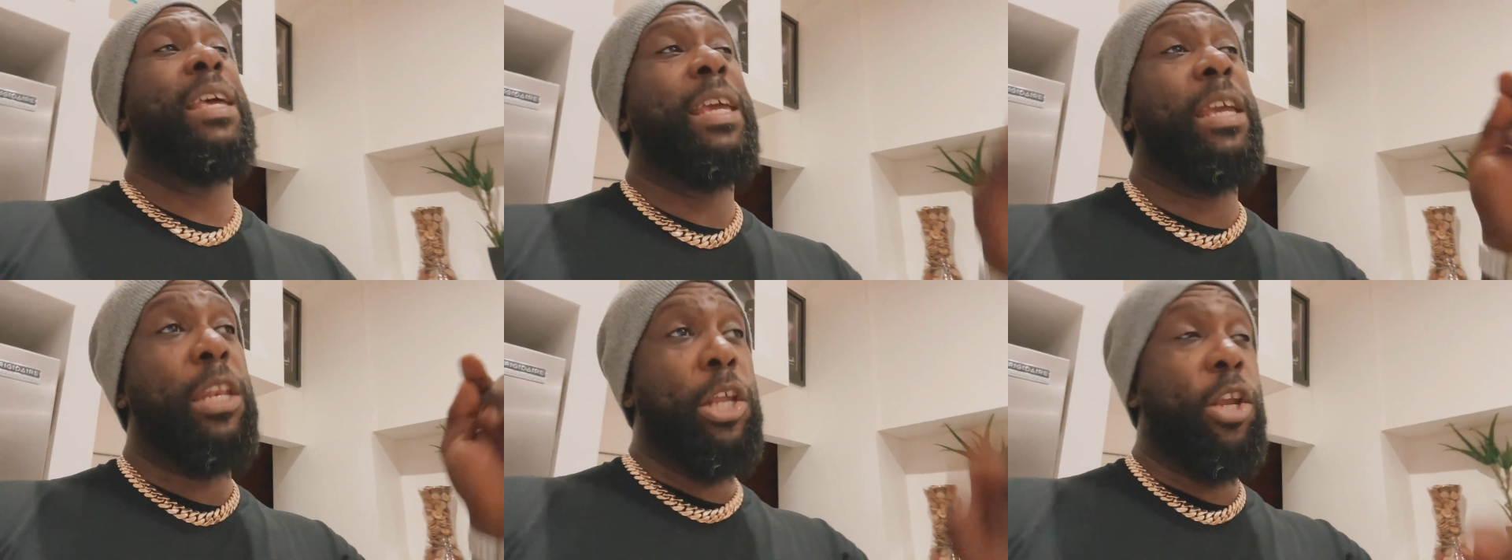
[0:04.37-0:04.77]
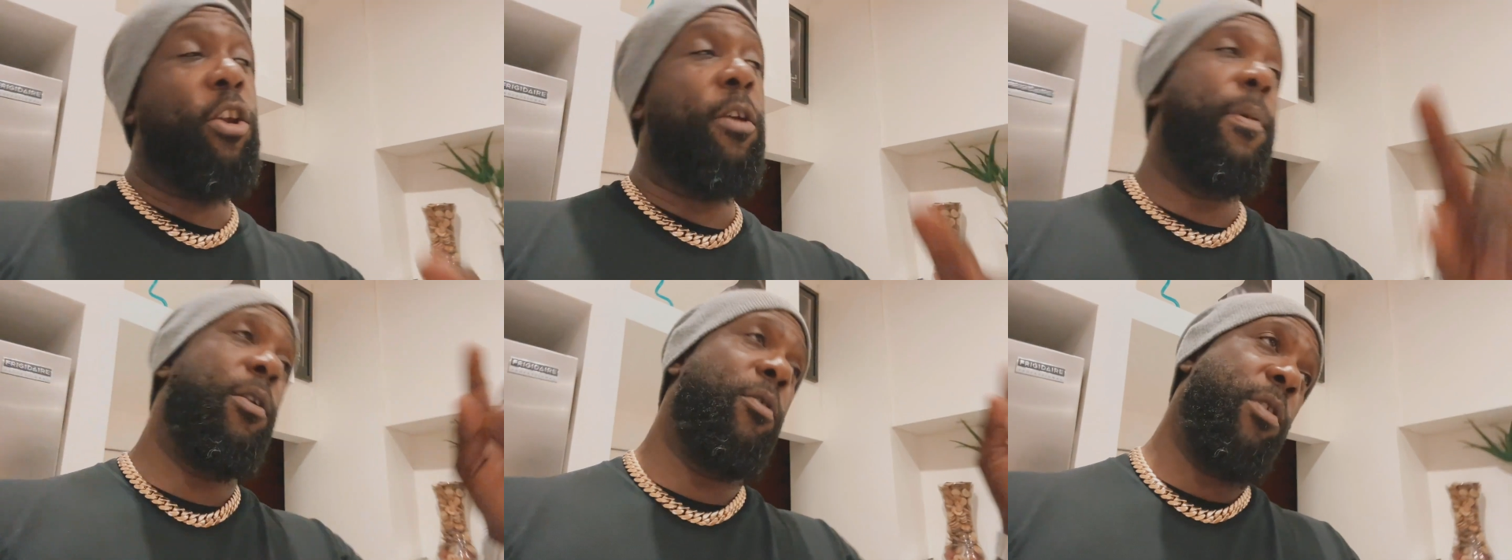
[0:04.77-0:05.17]
In the
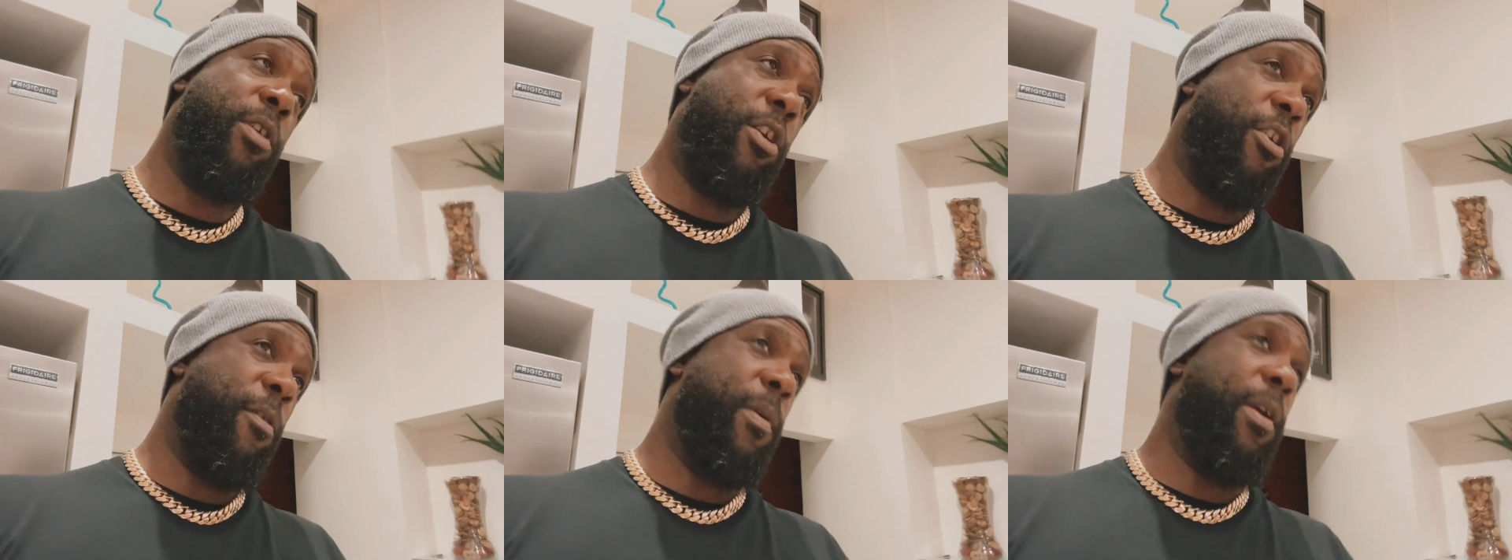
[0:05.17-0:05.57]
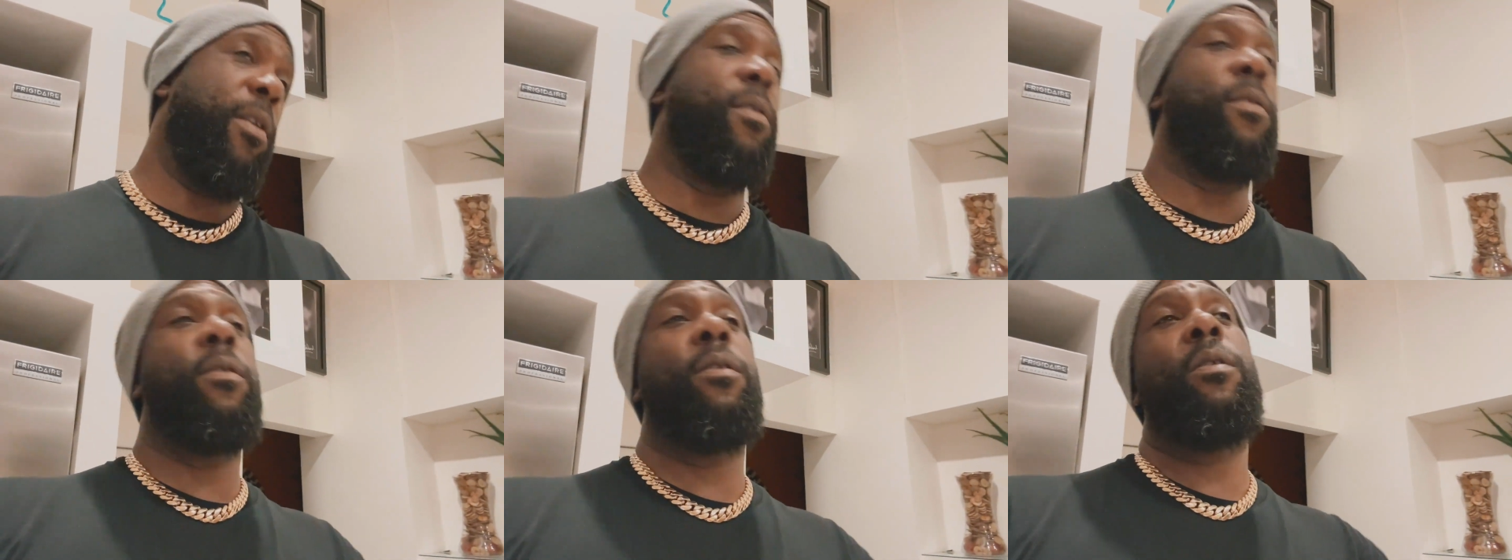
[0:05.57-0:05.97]
Caribbean or the
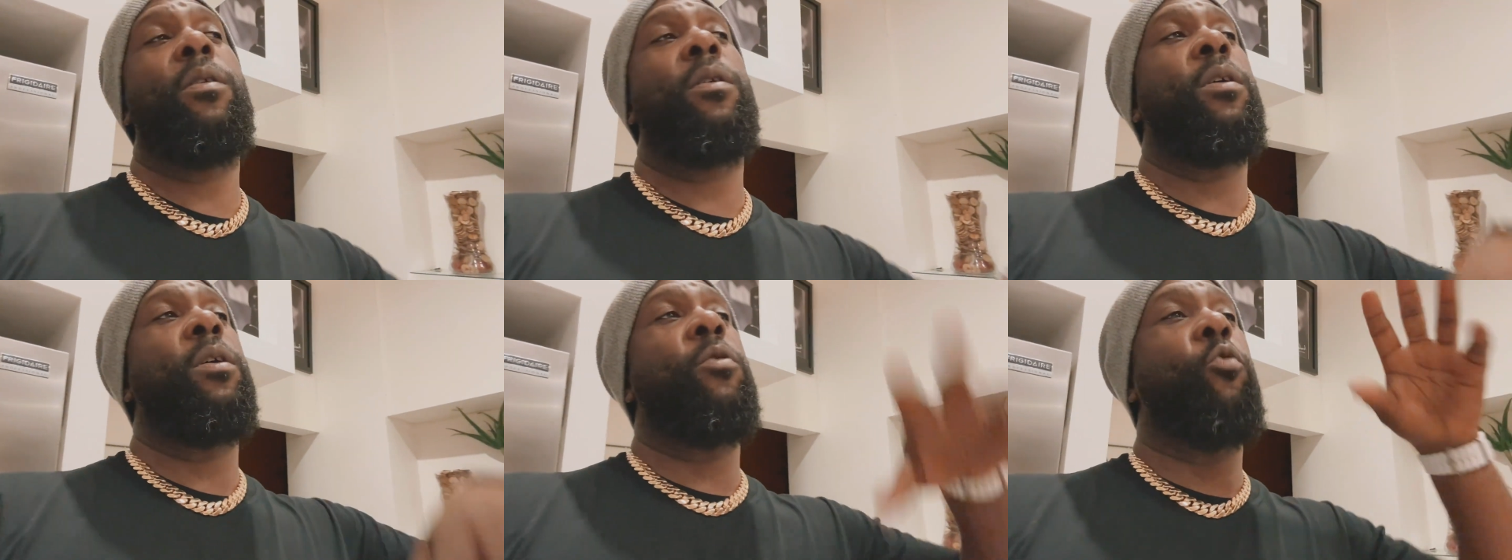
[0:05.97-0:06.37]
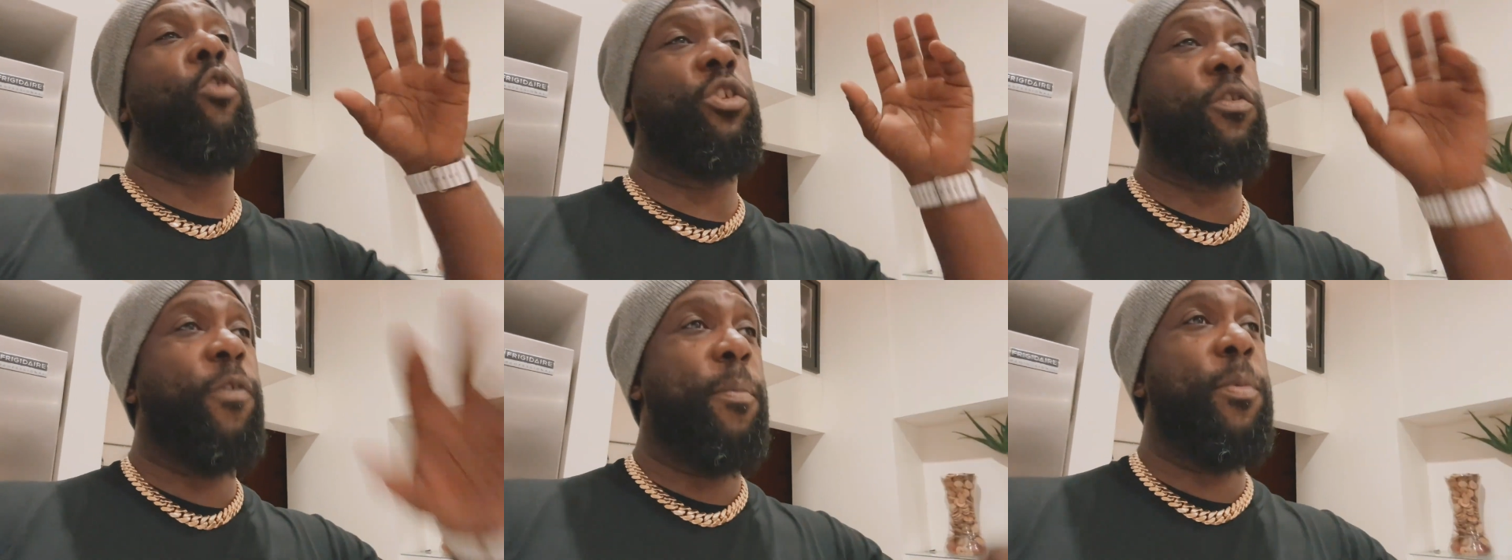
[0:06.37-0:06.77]
Caribbean,
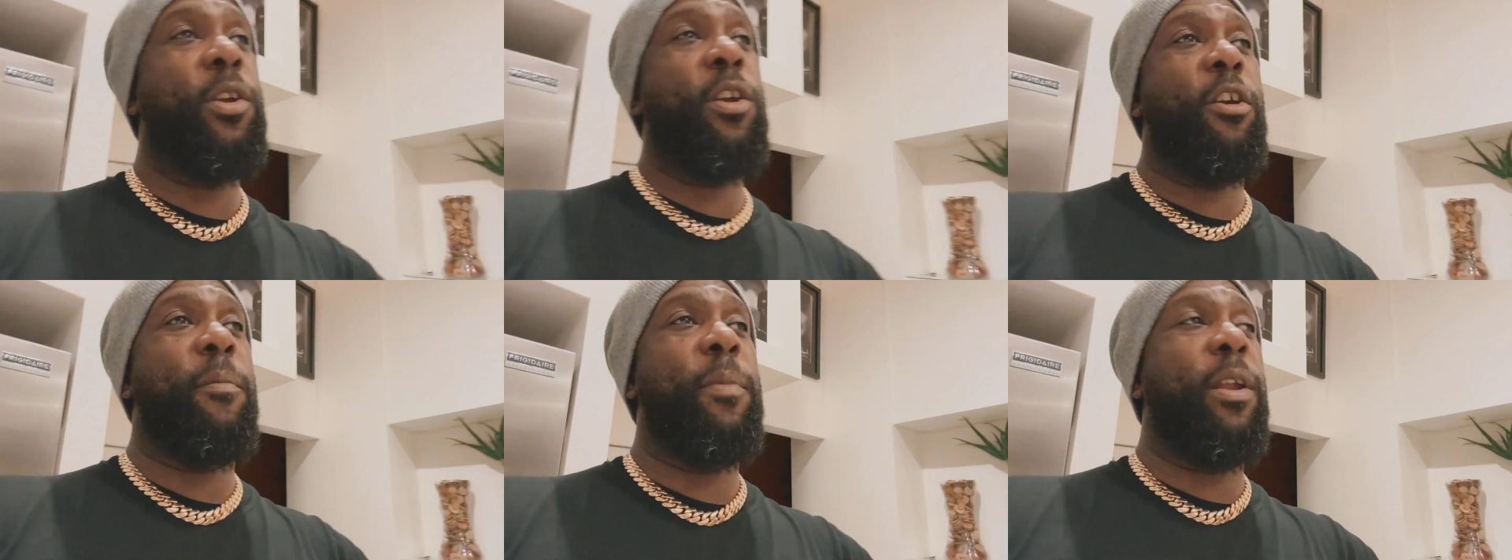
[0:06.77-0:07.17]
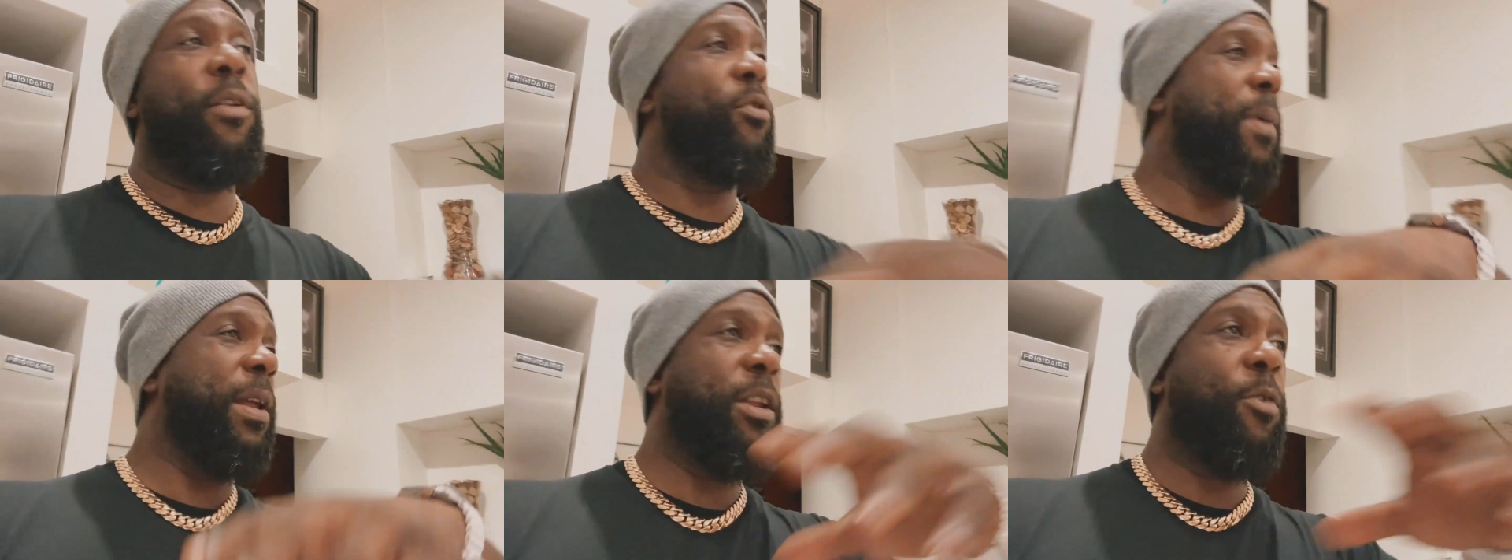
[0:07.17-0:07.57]
once you're from the Caribbean,
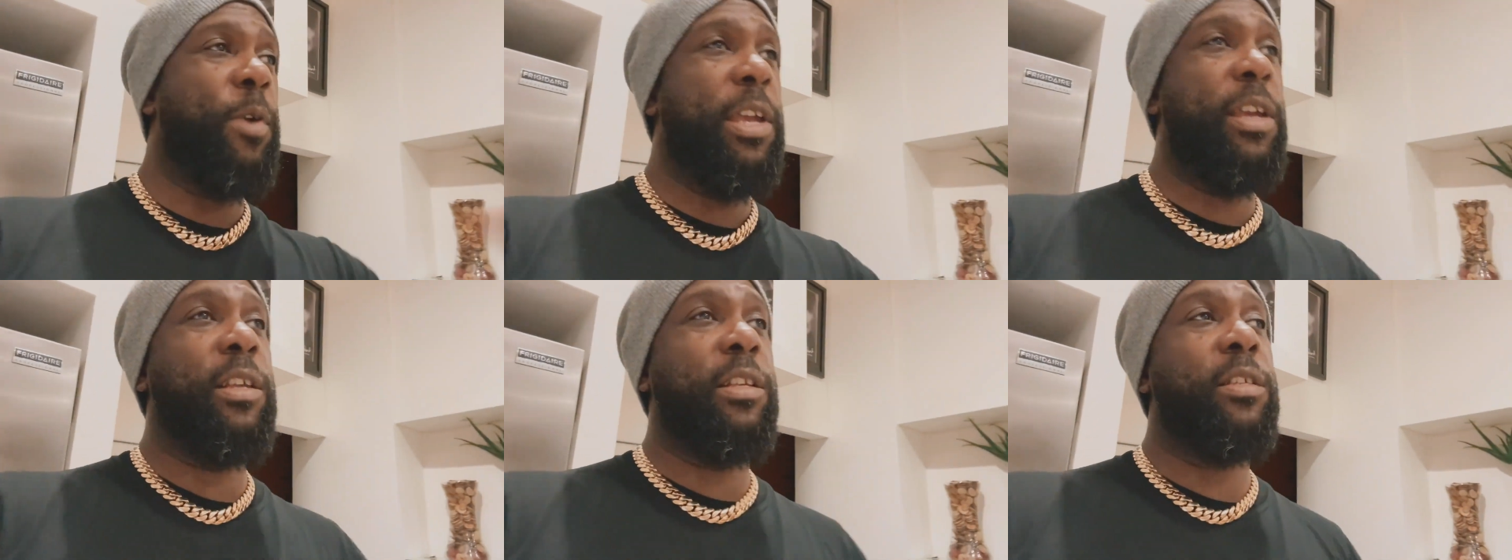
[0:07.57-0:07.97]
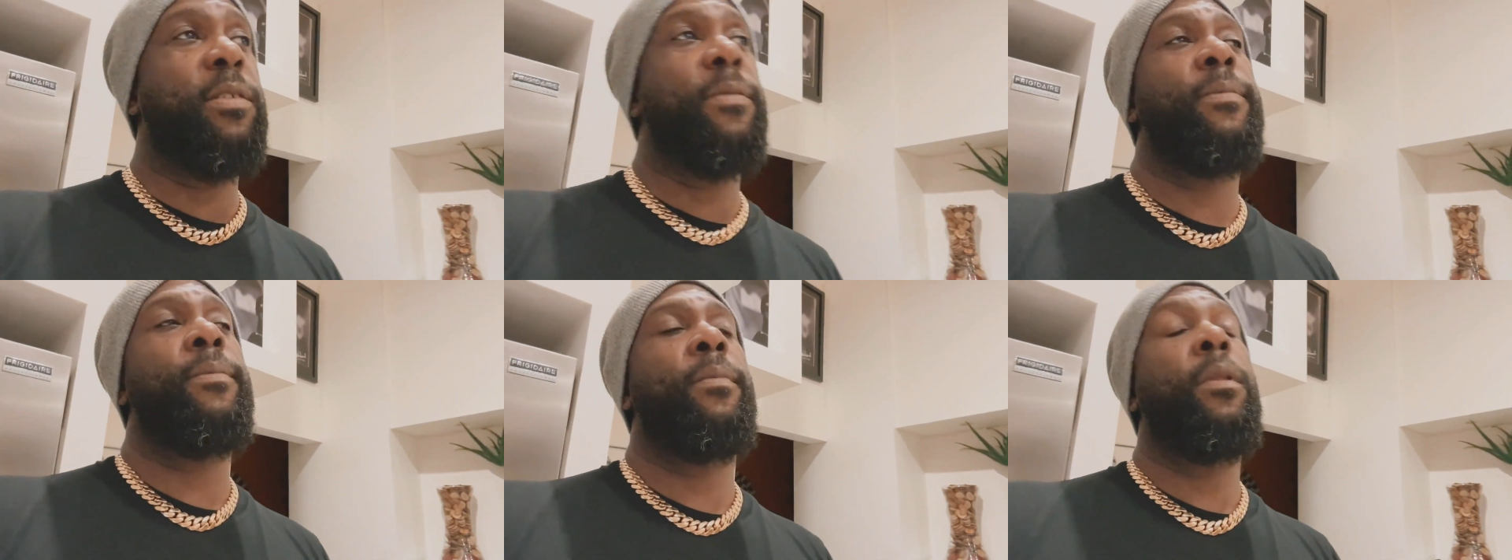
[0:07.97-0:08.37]
no matter where you
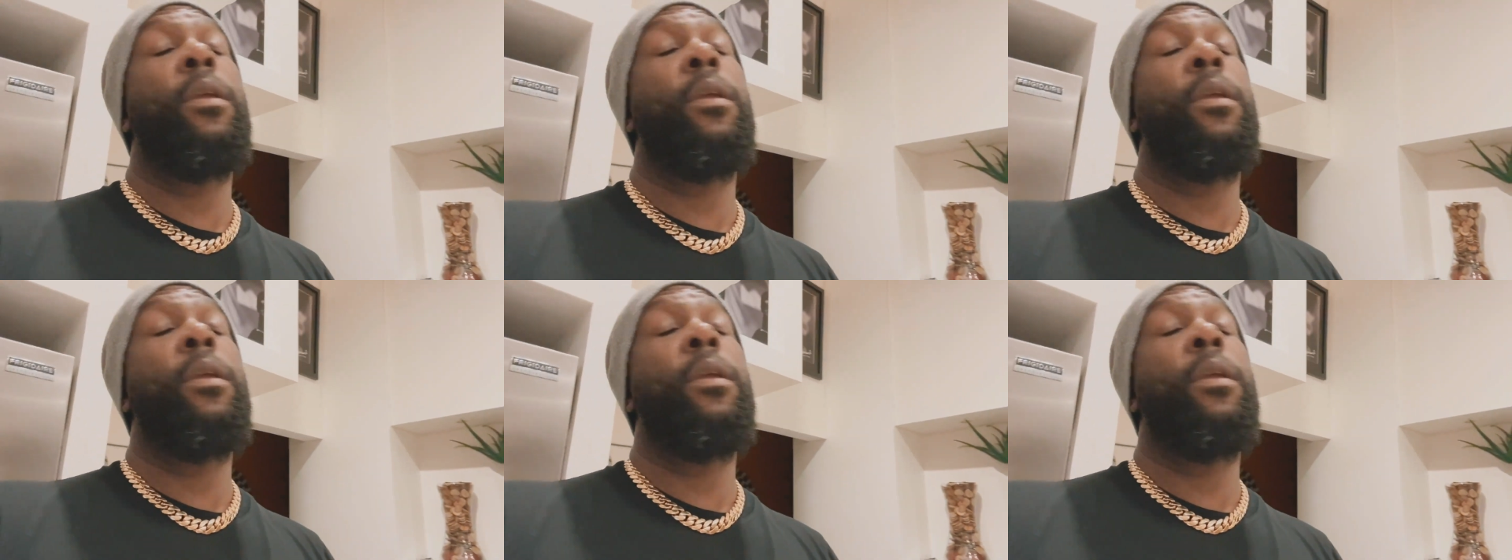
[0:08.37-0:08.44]
is,